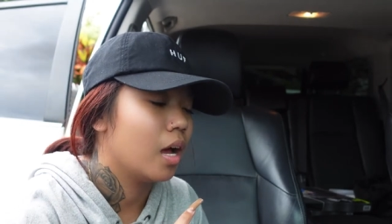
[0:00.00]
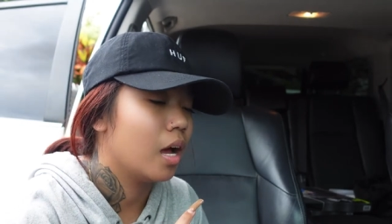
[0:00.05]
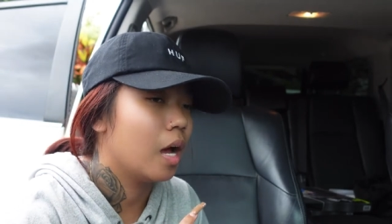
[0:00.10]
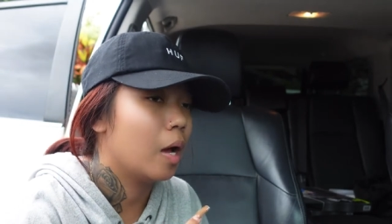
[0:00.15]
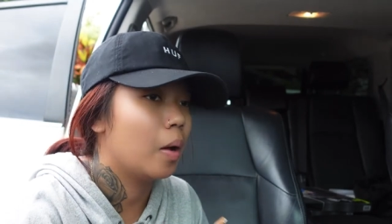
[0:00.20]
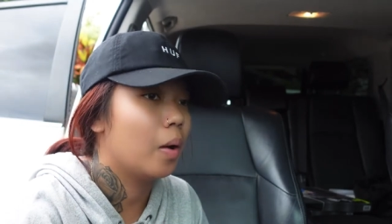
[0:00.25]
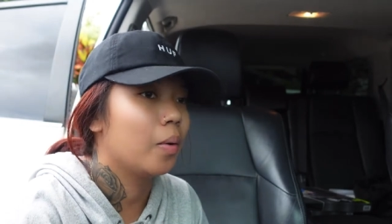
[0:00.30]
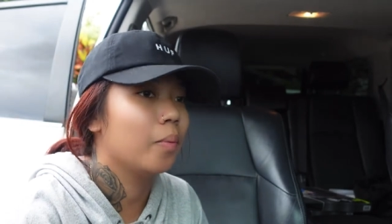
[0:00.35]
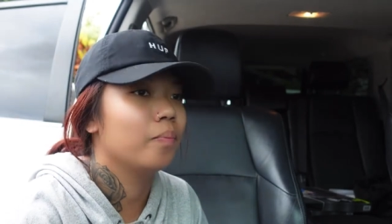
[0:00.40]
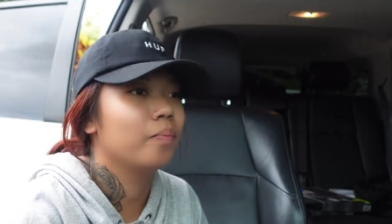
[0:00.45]

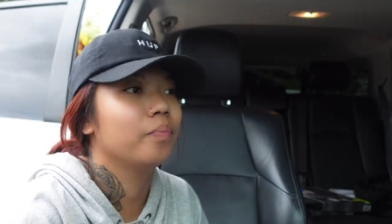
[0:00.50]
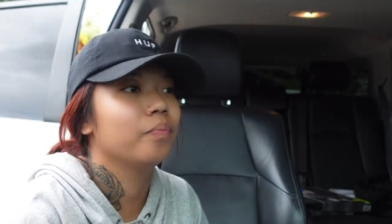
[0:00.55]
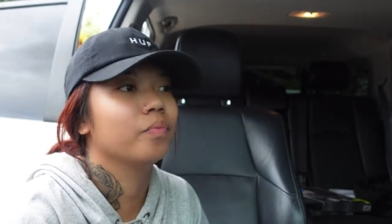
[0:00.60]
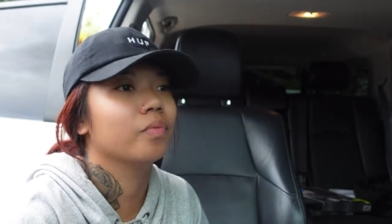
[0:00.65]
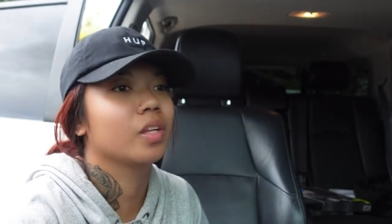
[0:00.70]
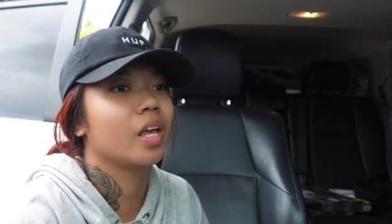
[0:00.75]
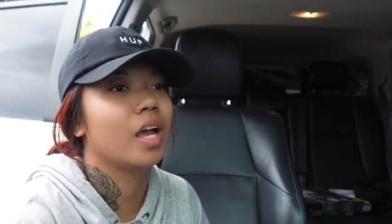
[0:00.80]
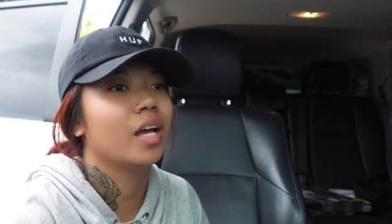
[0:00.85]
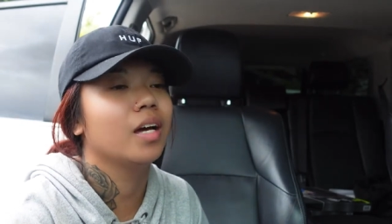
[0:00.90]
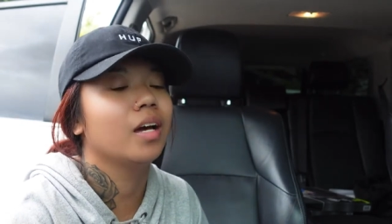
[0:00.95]
um,
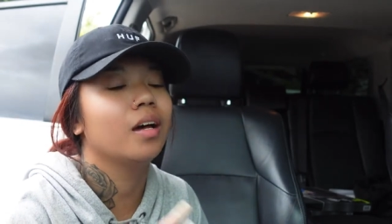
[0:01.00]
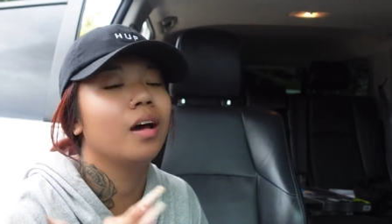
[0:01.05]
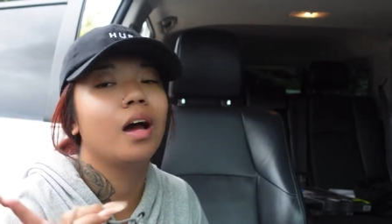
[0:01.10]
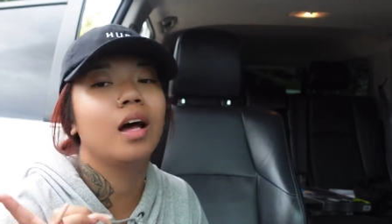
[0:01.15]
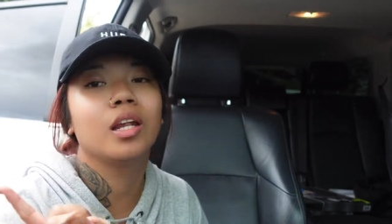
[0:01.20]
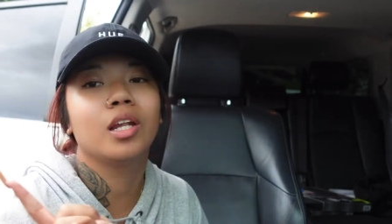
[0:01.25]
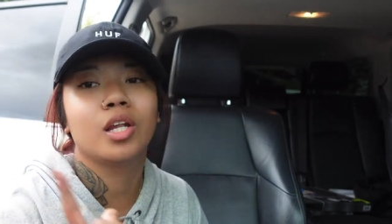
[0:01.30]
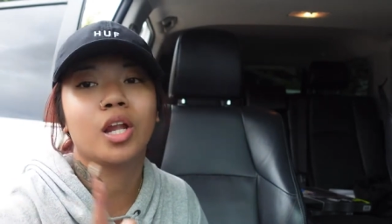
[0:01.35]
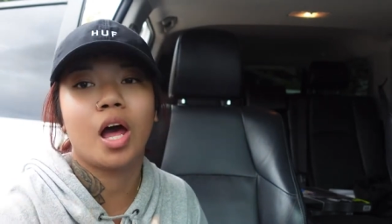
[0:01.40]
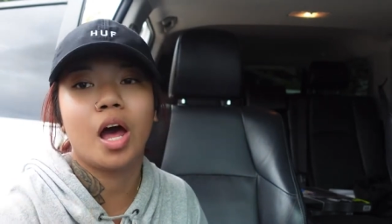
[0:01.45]
I got
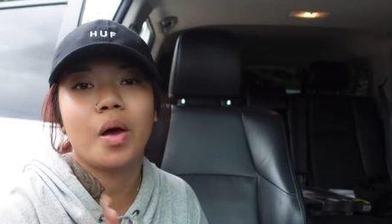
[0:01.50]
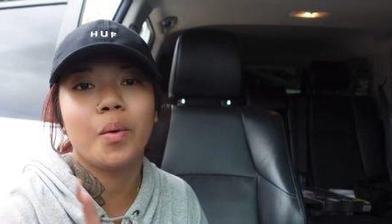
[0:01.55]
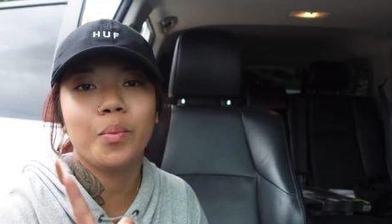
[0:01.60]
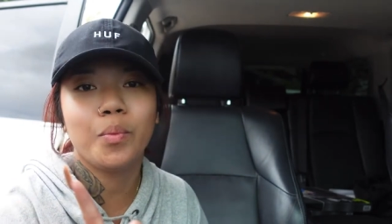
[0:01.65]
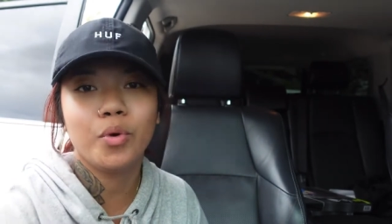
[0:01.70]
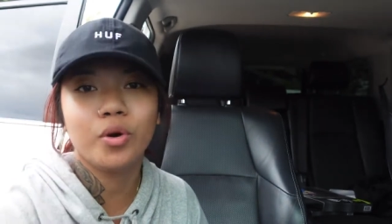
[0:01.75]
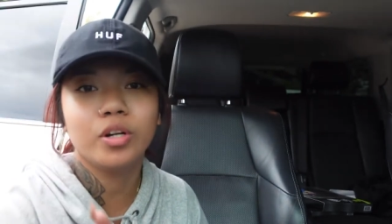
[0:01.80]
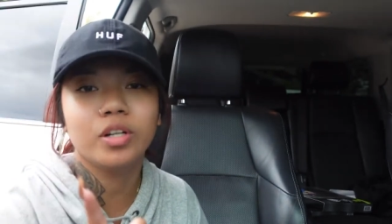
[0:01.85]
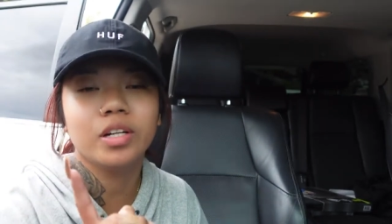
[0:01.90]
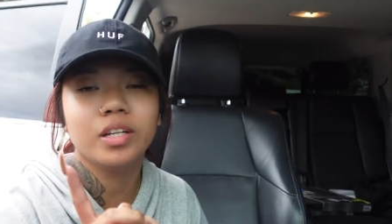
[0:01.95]
a lot
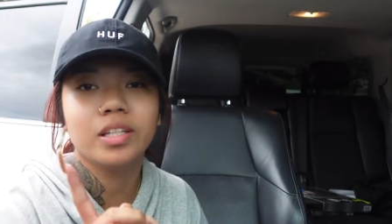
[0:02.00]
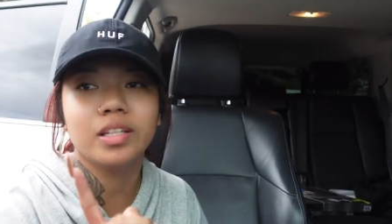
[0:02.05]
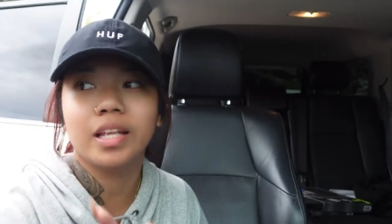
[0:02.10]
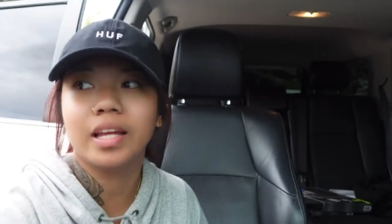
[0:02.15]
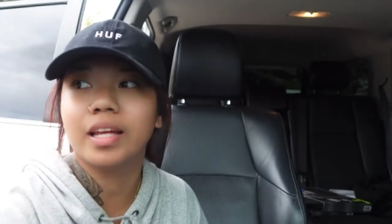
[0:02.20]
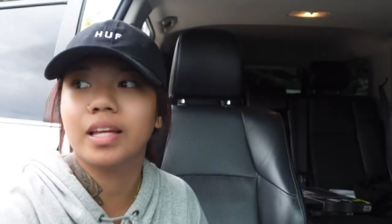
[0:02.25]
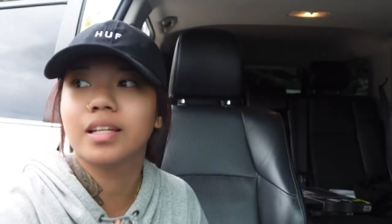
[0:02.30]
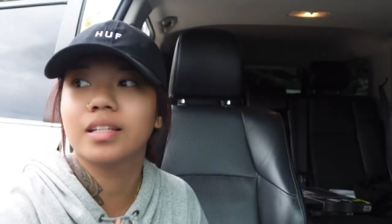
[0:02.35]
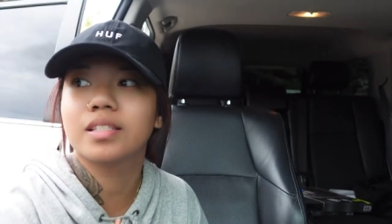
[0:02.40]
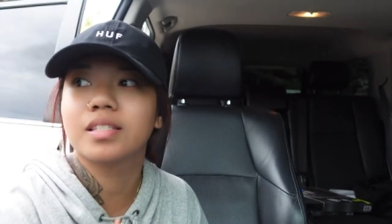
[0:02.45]
more
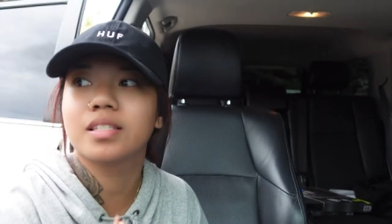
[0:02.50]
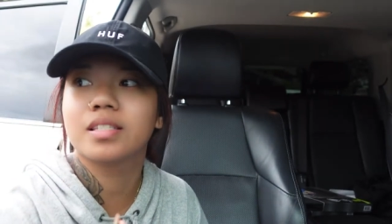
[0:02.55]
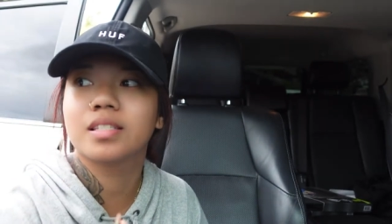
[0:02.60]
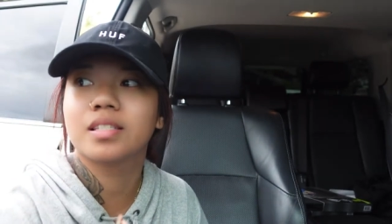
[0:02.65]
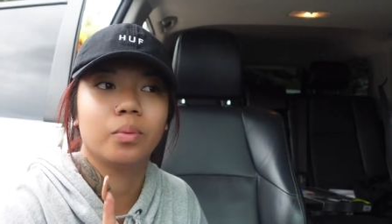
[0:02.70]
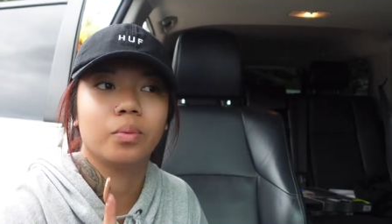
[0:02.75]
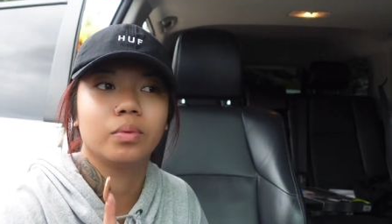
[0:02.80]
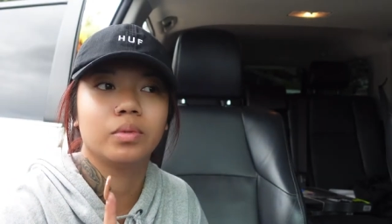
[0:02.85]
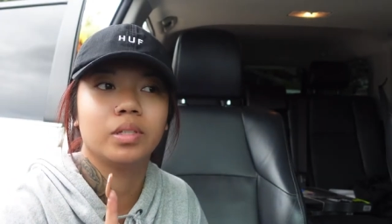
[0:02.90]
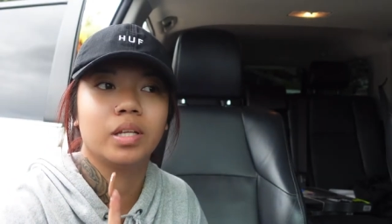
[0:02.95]

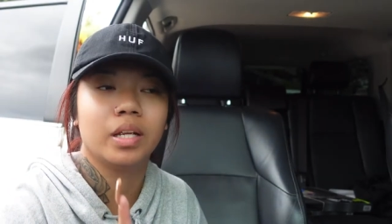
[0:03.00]
things